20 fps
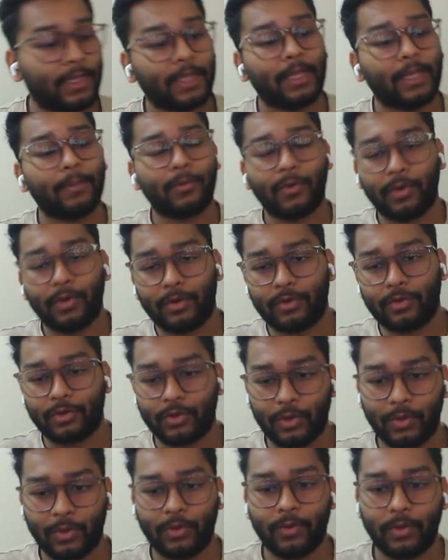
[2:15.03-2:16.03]
and then I'm going
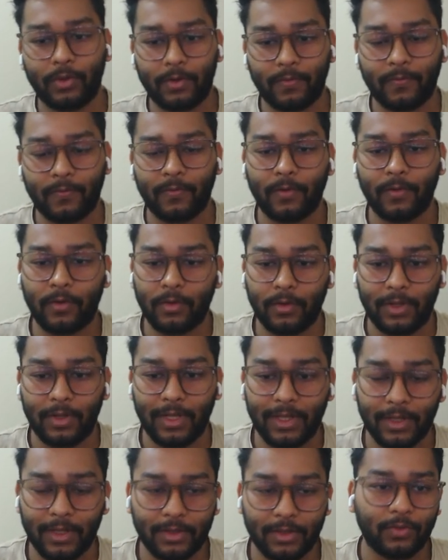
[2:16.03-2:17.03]
to show you it
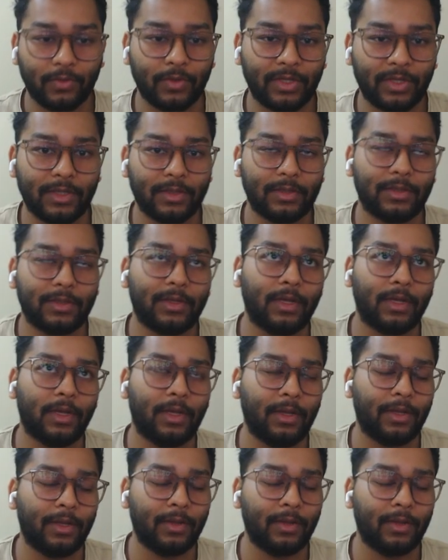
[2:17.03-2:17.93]
for Linux, which is